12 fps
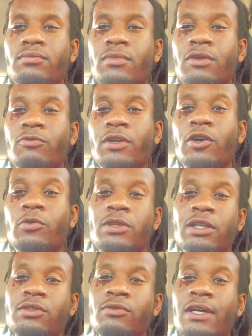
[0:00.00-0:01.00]
We hope
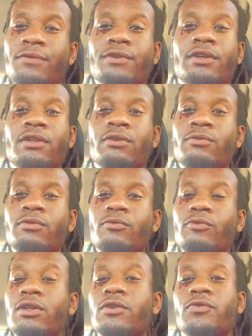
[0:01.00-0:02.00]
that you have another
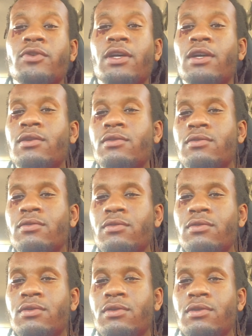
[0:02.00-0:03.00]
wonderful day.
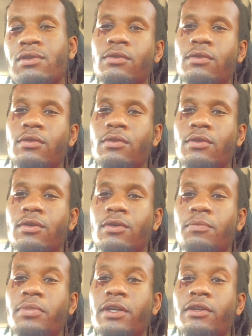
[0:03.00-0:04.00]

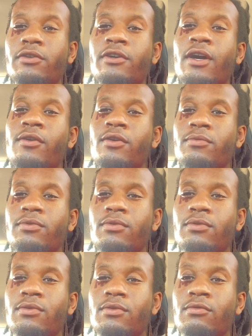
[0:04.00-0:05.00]
Pick your crown up
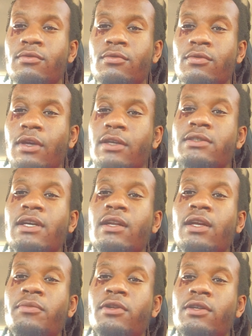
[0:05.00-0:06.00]
and stay
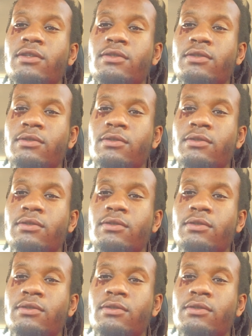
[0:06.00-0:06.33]
limitless.